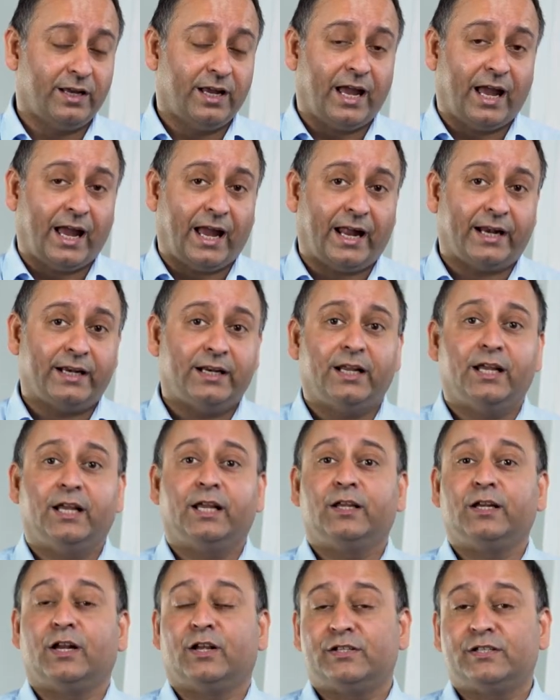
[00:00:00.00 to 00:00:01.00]
And
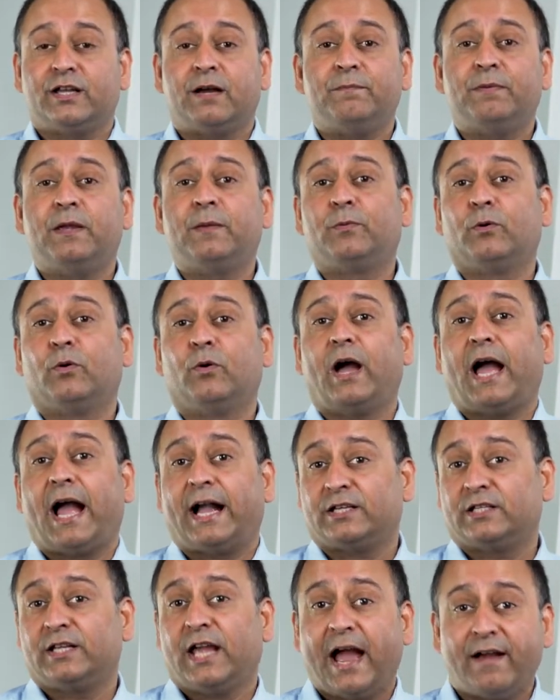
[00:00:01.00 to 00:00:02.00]
you know, some people
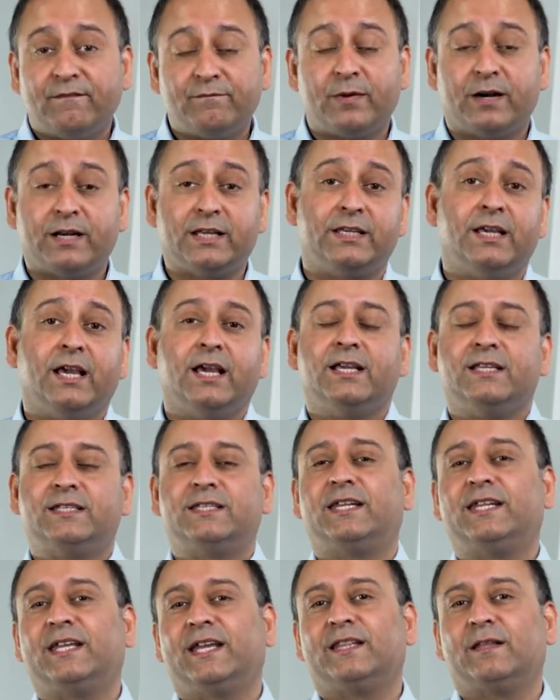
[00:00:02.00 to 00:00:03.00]
actually have money
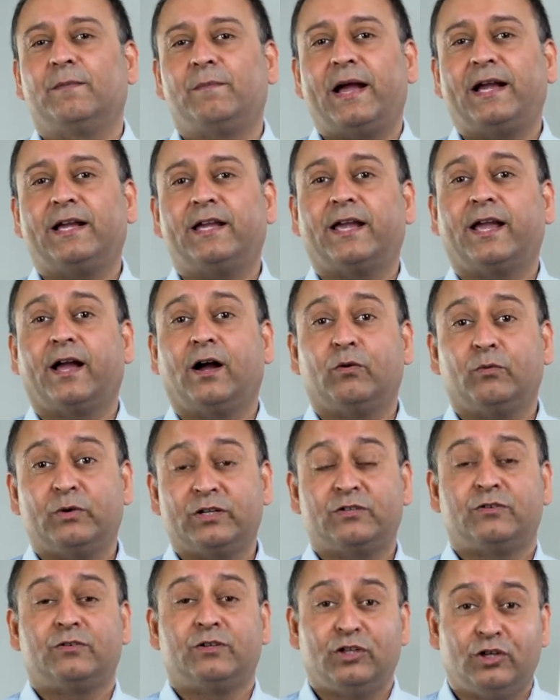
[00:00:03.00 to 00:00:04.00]
sitting in the bank account,
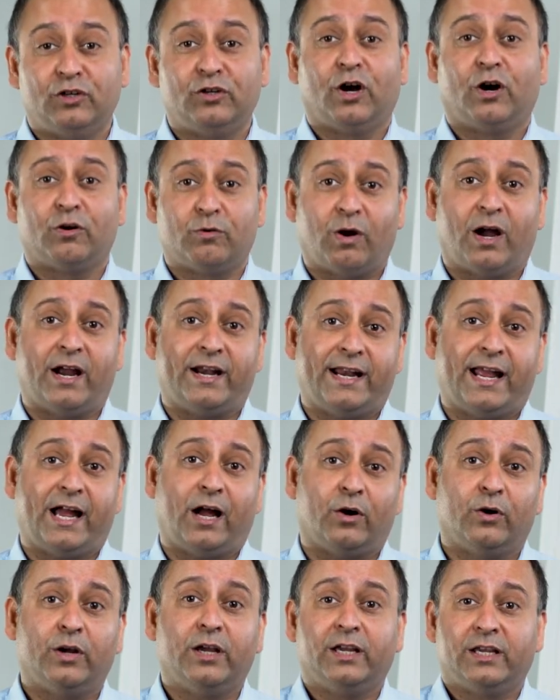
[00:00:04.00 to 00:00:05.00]
which you know right
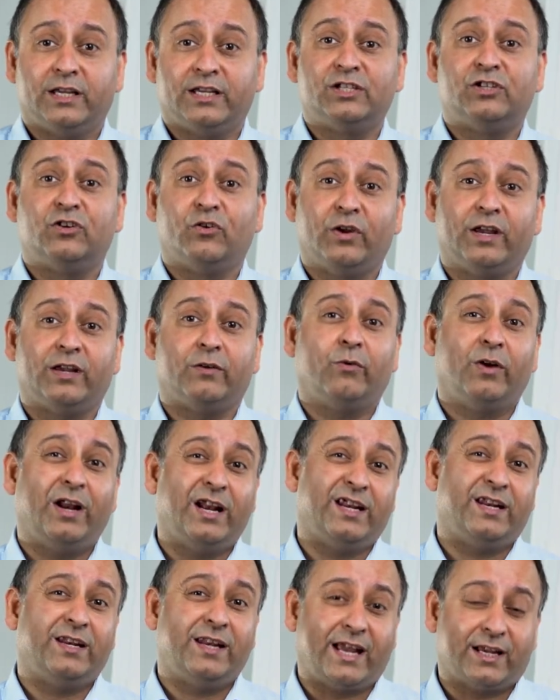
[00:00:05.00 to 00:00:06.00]
now is doing
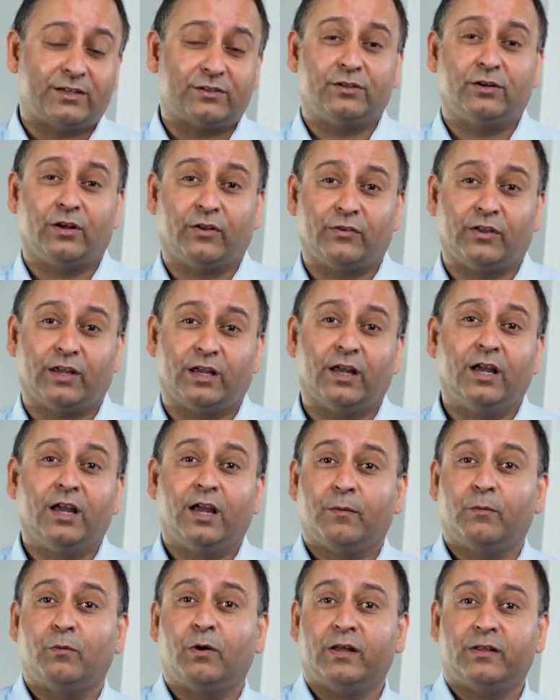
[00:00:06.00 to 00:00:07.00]
really next to nothing.
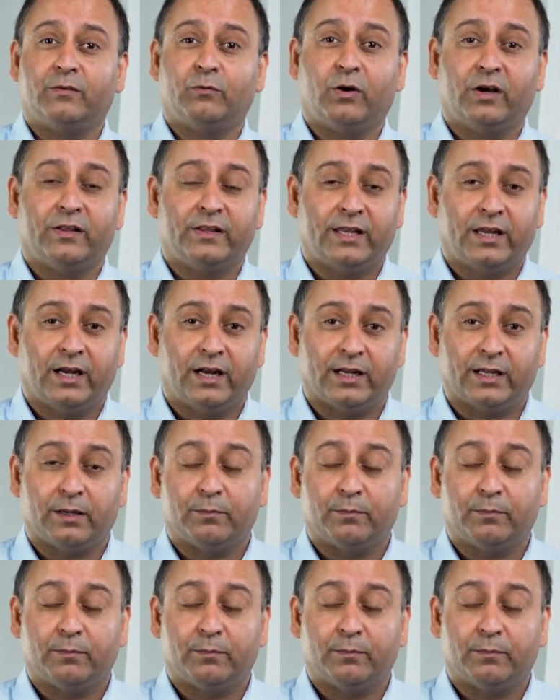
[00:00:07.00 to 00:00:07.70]
What, what are they earning?